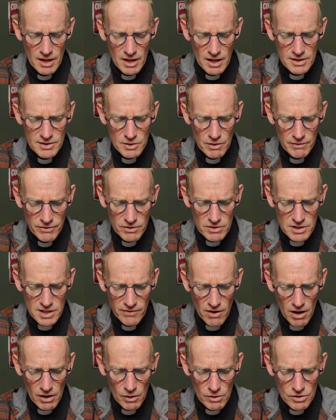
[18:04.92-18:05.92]
And so first
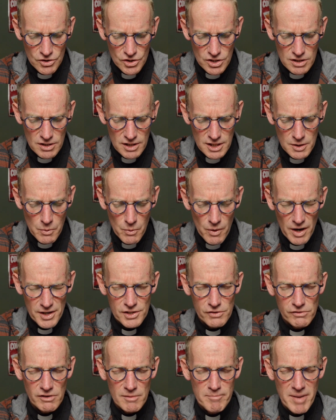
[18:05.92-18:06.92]
of all, Lord Jesus, we want
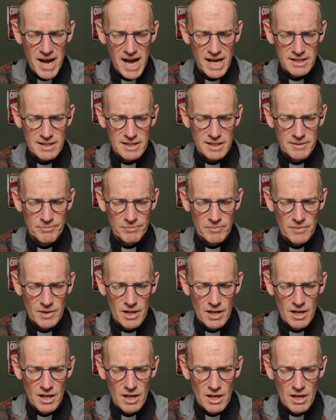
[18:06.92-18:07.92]
to repent.
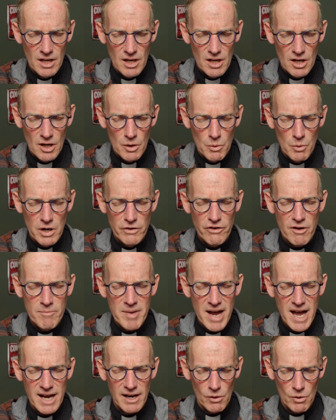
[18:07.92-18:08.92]
We want to
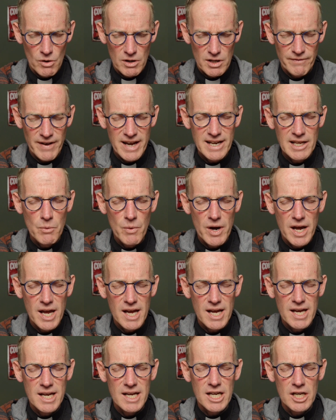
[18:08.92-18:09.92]
repent, Lord, of any
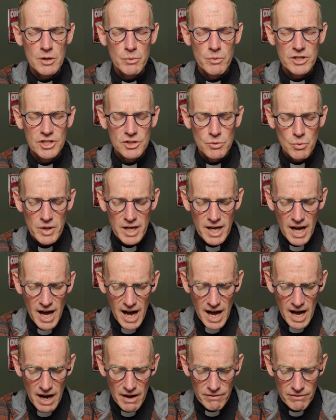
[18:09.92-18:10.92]
way in which we
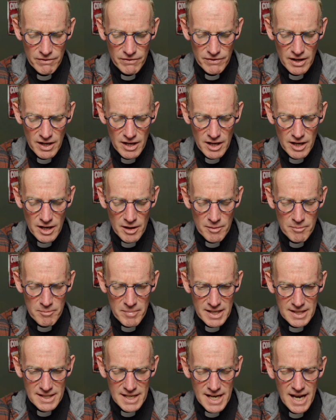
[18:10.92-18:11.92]
have
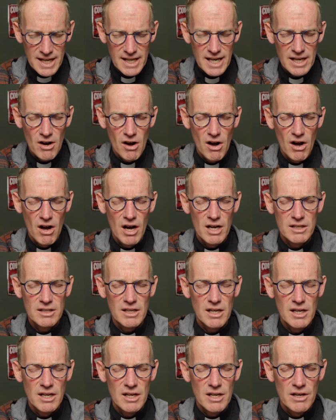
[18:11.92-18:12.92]
been taking on
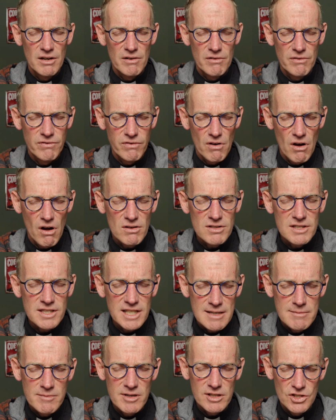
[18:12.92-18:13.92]
false
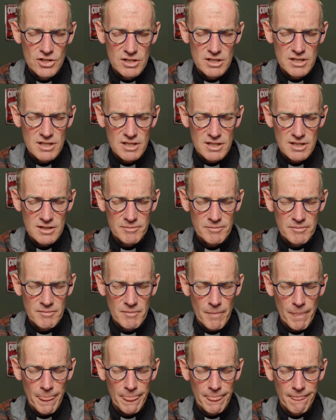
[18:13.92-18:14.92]
images
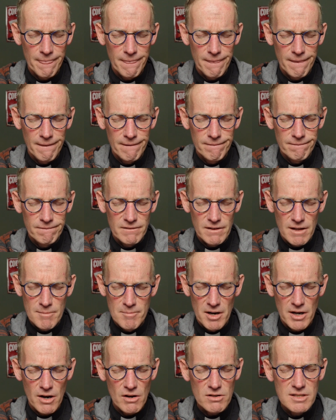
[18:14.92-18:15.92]

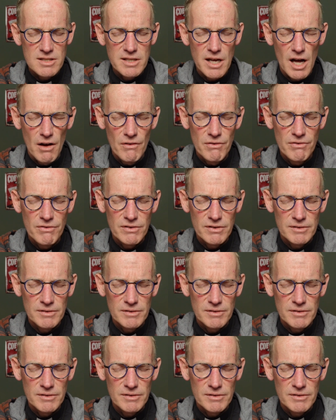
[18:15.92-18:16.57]
about ourselves